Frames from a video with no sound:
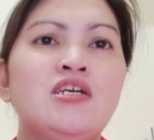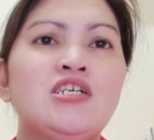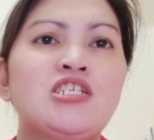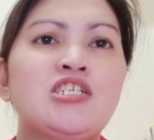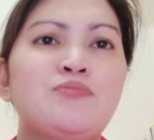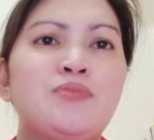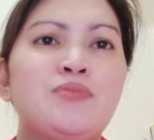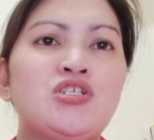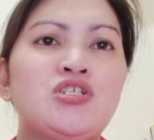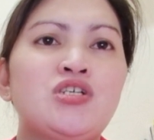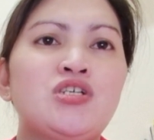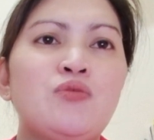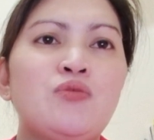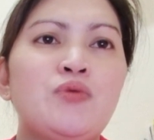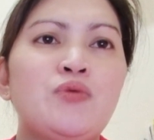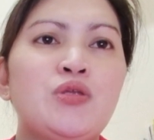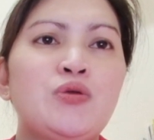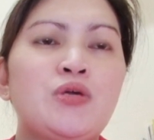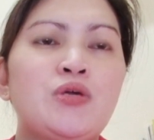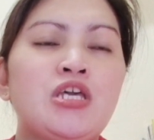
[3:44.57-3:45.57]
especially
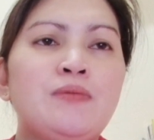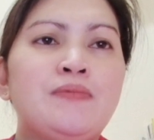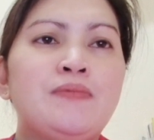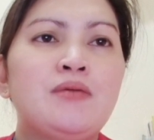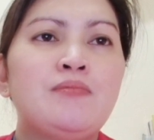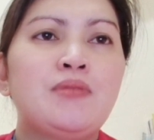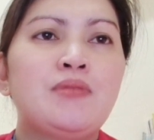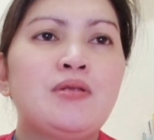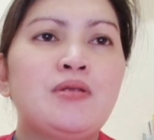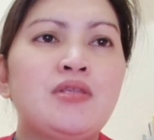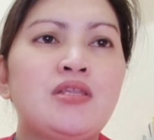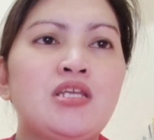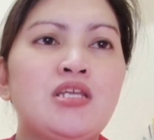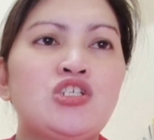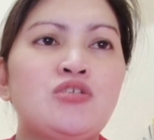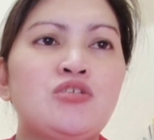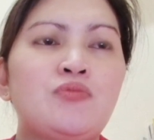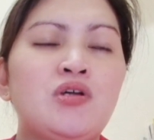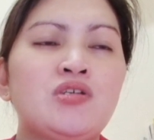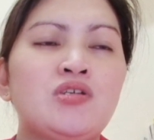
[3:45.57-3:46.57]
when you keep the
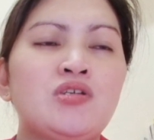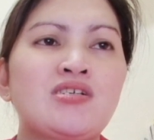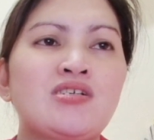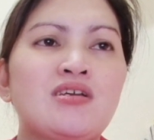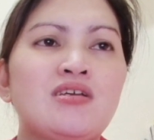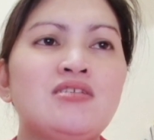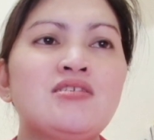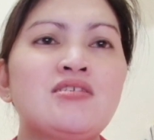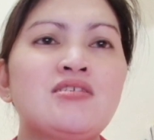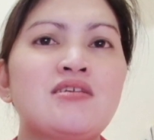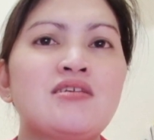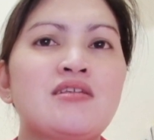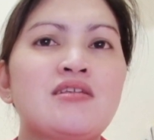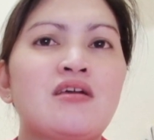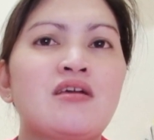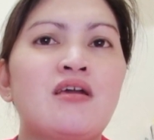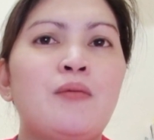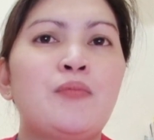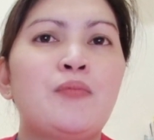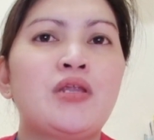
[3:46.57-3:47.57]
implementation project inside the
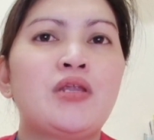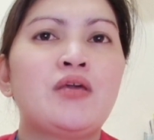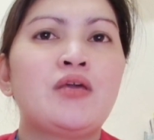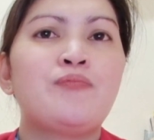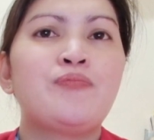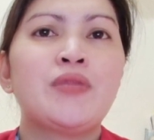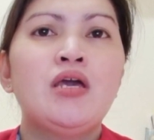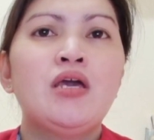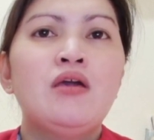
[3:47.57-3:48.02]
company.